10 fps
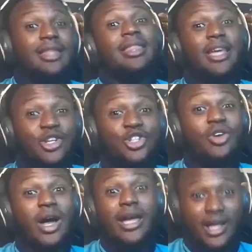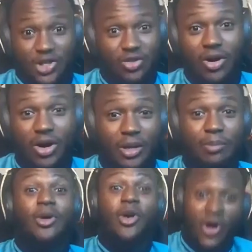they try extra harder
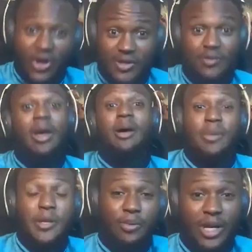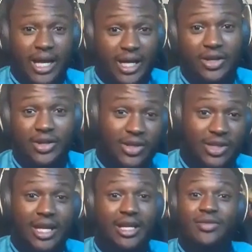because people like your
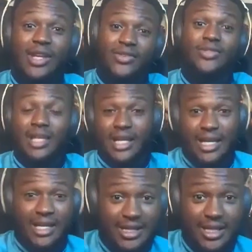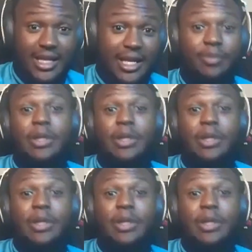dad have left a legacy there.